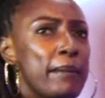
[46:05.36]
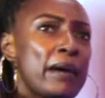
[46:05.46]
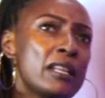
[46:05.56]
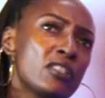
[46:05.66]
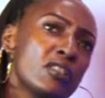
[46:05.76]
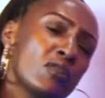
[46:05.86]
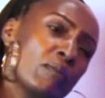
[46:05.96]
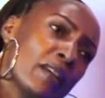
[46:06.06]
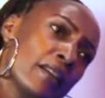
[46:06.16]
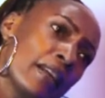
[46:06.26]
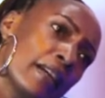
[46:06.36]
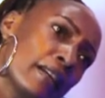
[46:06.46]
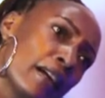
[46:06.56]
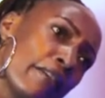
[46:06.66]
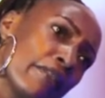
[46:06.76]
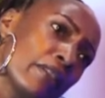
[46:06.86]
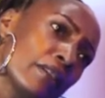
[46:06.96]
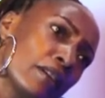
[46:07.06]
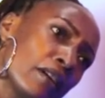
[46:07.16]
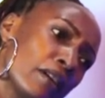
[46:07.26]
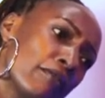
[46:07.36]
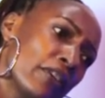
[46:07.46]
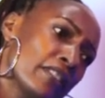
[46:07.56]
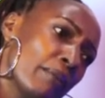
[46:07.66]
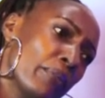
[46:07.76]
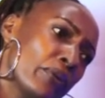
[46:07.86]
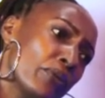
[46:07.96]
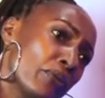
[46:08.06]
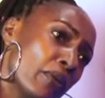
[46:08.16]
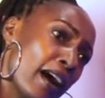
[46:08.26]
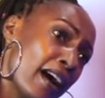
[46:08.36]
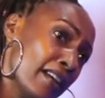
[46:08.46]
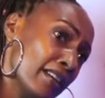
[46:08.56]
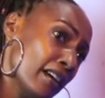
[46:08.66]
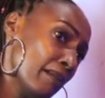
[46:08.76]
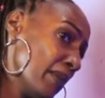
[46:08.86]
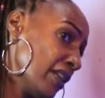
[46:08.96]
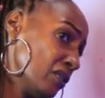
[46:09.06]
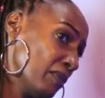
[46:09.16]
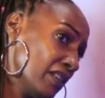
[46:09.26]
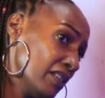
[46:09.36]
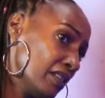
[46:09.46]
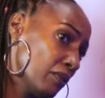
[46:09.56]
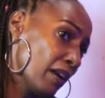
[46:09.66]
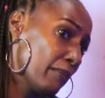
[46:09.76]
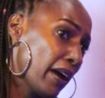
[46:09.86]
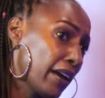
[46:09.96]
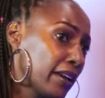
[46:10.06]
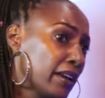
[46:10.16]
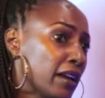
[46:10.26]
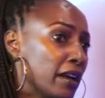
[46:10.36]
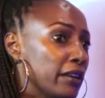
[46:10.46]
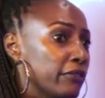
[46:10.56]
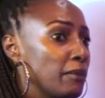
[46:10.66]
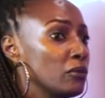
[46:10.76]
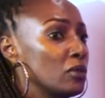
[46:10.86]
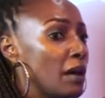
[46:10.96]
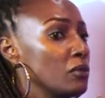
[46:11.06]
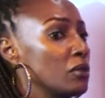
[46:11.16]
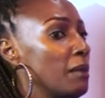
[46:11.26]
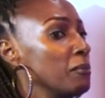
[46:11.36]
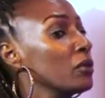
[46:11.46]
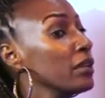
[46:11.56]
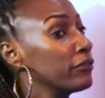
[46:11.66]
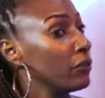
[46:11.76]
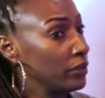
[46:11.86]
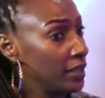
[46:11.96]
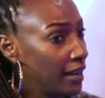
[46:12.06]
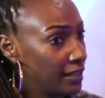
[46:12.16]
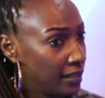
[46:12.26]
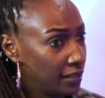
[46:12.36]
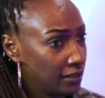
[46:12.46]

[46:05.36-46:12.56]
by managers you mean like having, for example, you are under a management whereby if I'm looking for Tania.